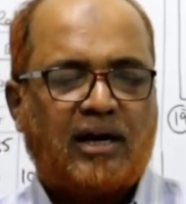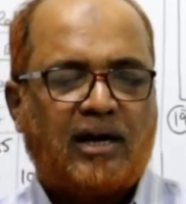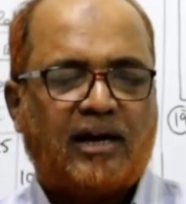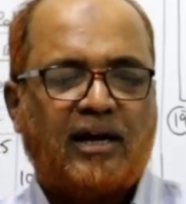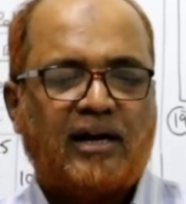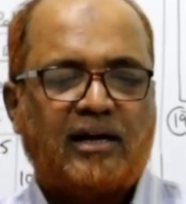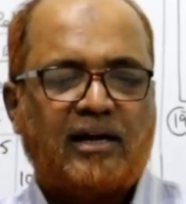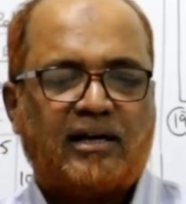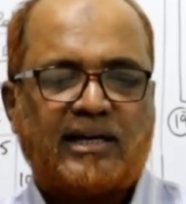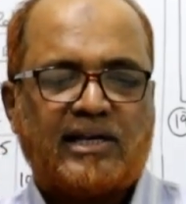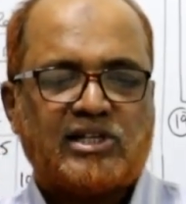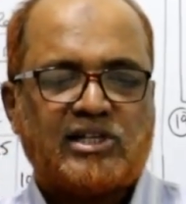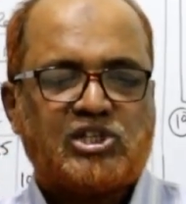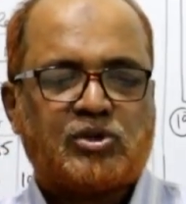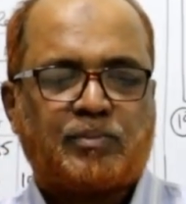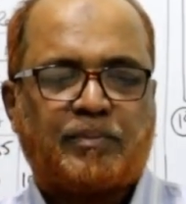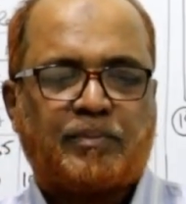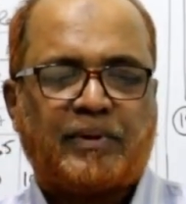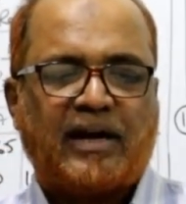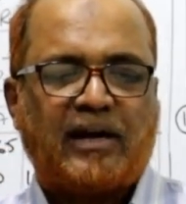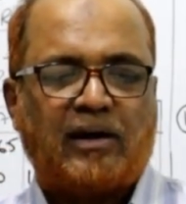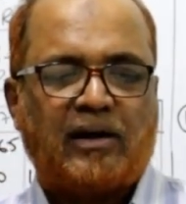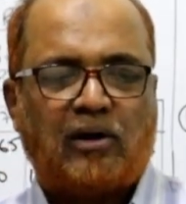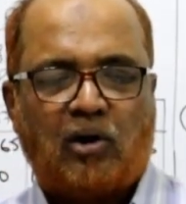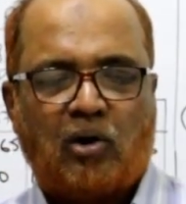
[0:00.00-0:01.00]
interest
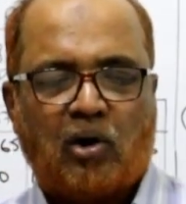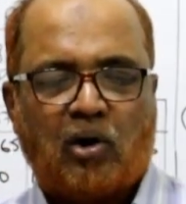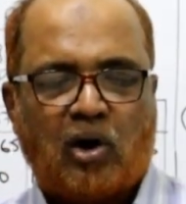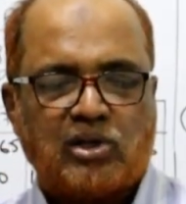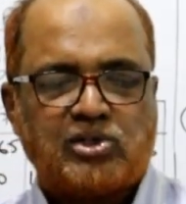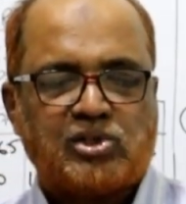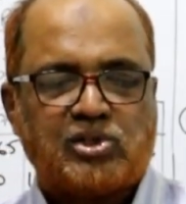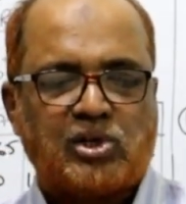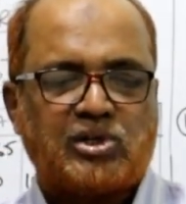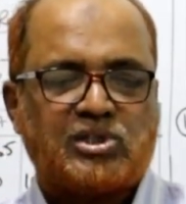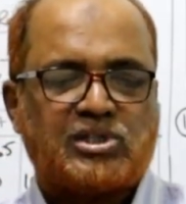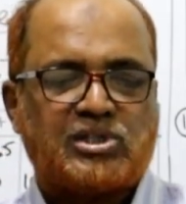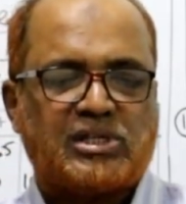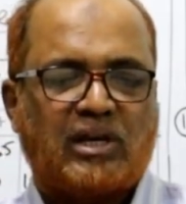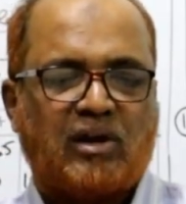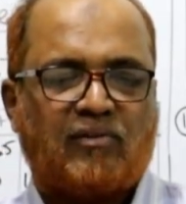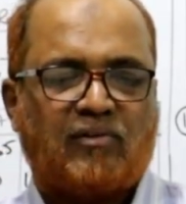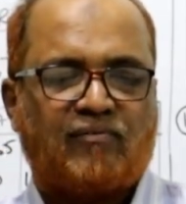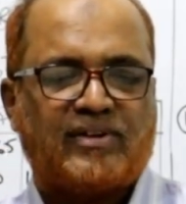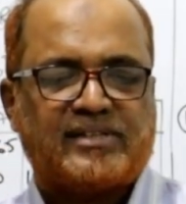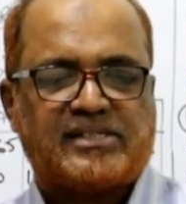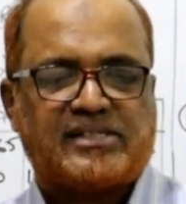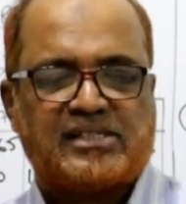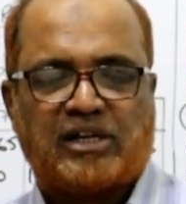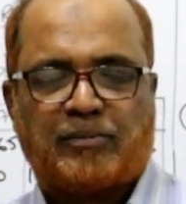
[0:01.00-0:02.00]
paid, loss on sale
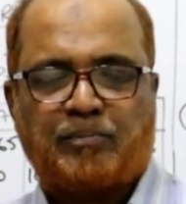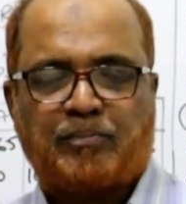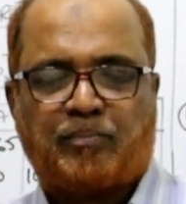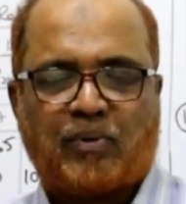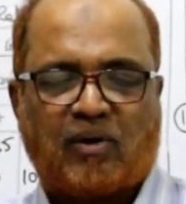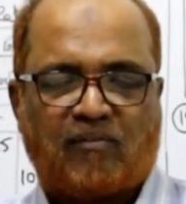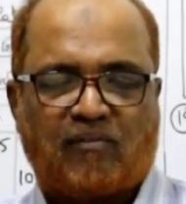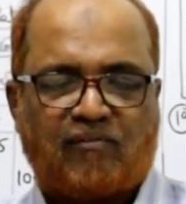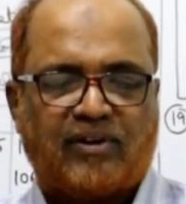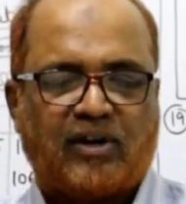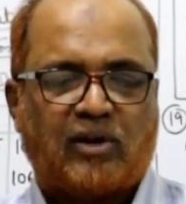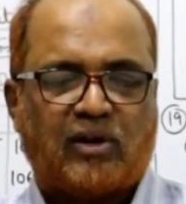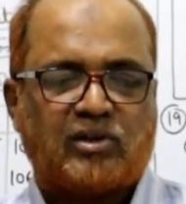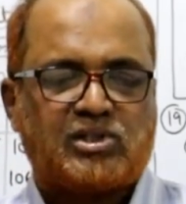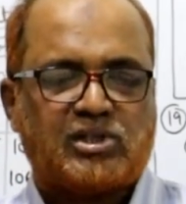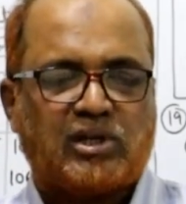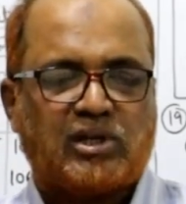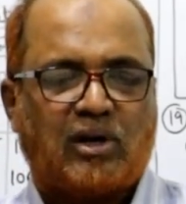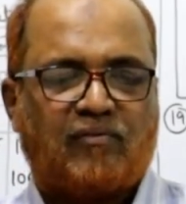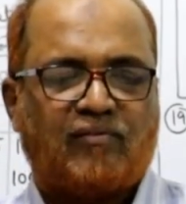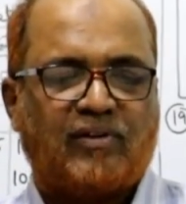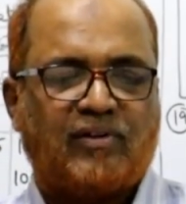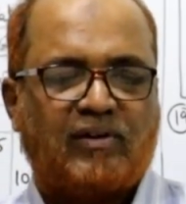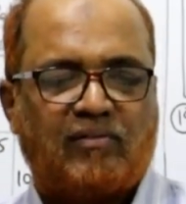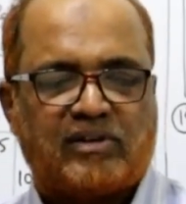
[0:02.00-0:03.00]
of asset, profit on
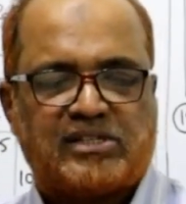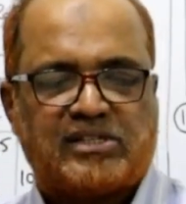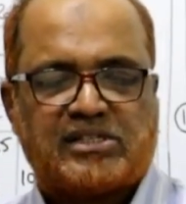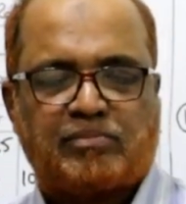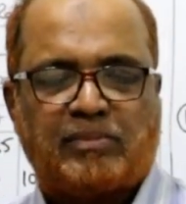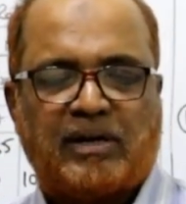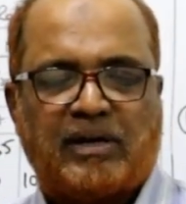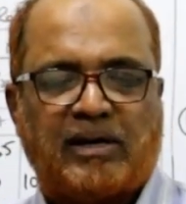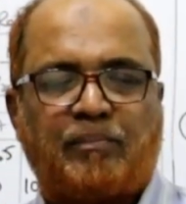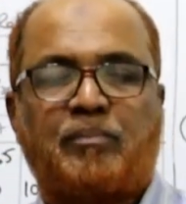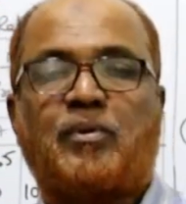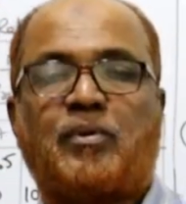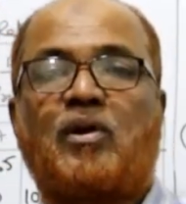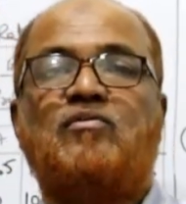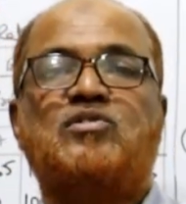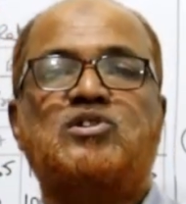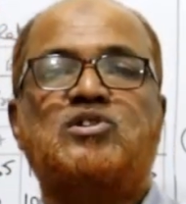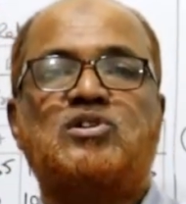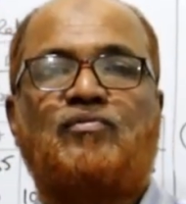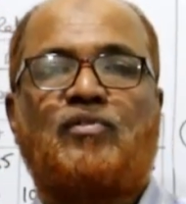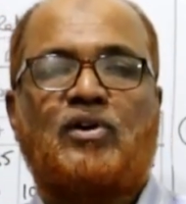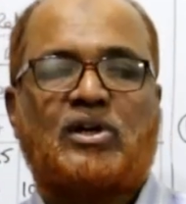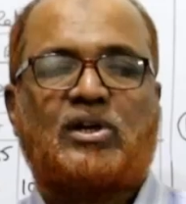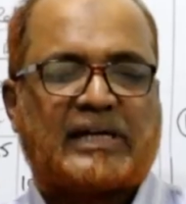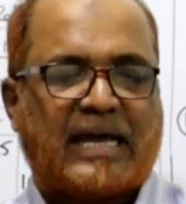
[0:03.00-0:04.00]
sale of investment,
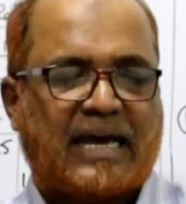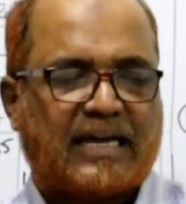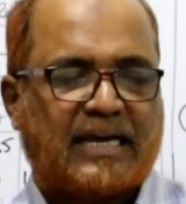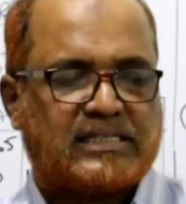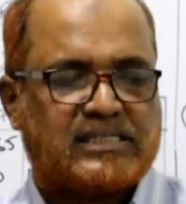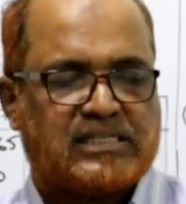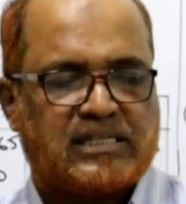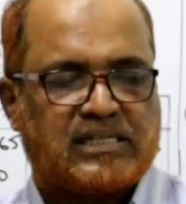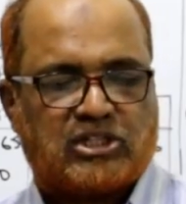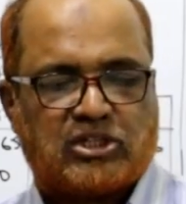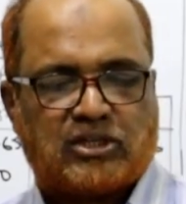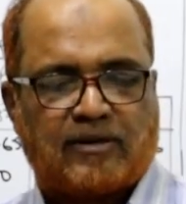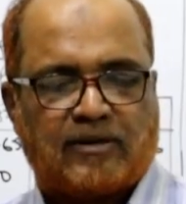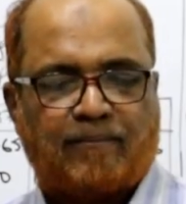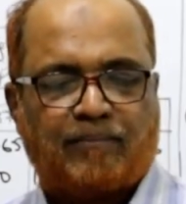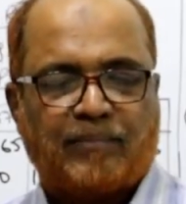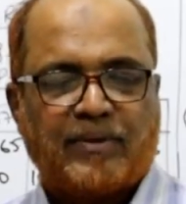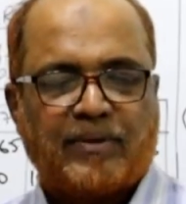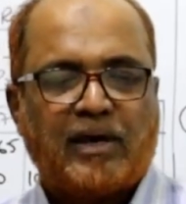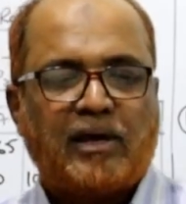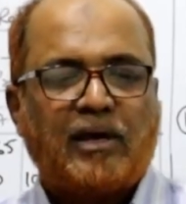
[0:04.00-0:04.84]
provision for taxation.